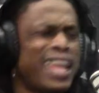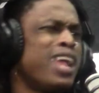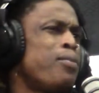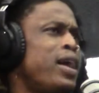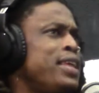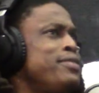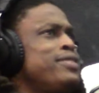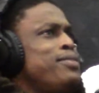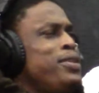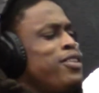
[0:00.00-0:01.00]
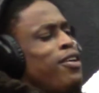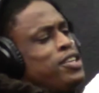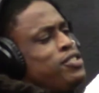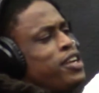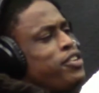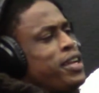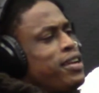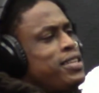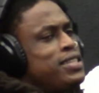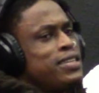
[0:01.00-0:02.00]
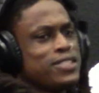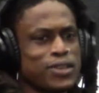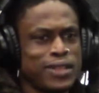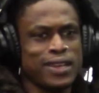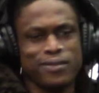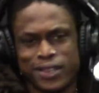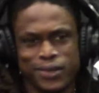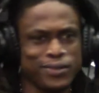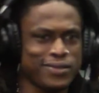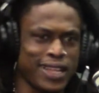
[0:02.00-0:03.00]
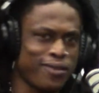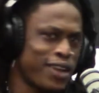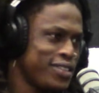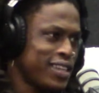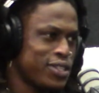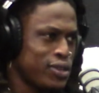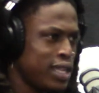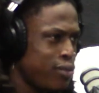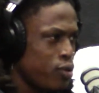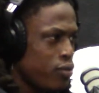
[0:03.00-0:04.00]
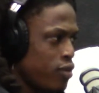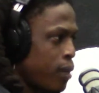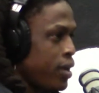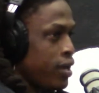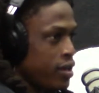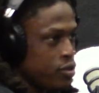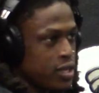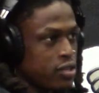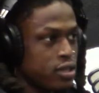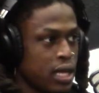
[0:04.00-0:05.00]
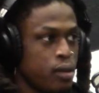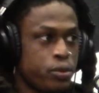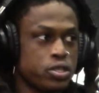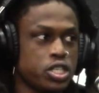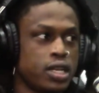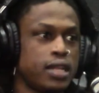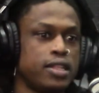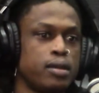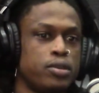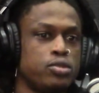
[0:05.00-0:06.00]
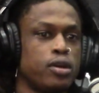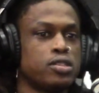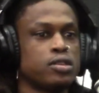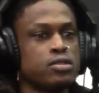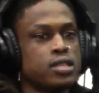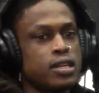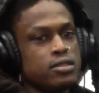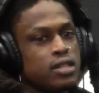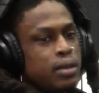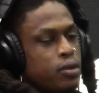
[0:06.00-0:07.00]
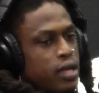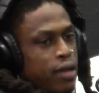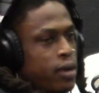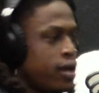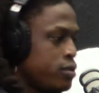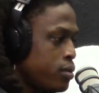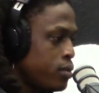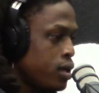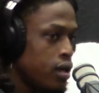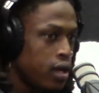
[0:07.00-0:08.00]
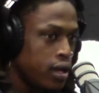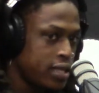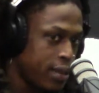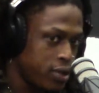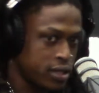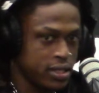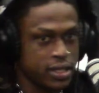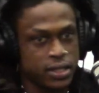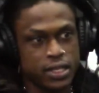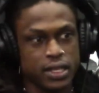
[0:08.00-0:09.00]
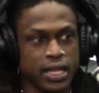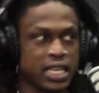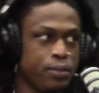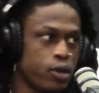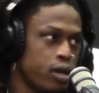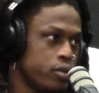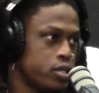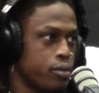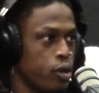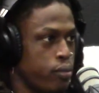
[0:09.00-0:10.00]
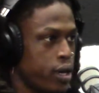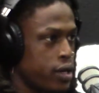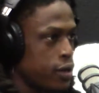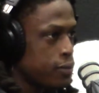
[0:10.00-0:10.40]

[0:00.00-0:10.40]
everybody, like being an artist, you gotta create content. So like when you like, why you sign to a label? I mean, you sign to a label to put your shit out there, but you also sign to a label to have some type of consistency to like keep your image up, your brand up.